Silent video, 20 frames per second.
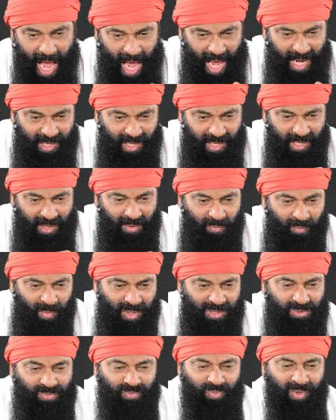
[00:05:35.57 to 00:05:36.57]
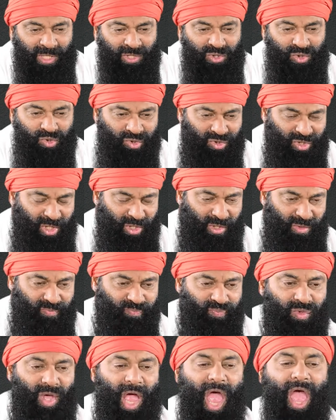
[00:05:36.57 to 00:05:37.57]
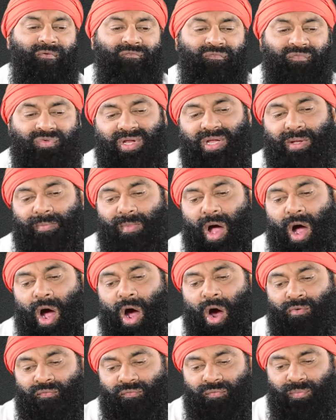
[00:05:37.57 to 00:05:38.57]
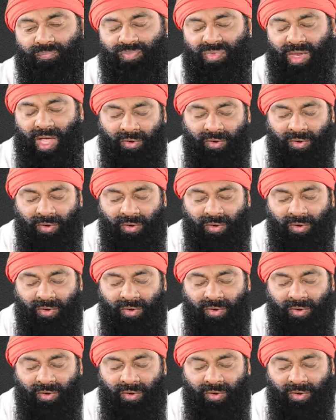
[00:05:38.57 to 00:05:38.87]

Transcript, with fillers: and he must make sure that every of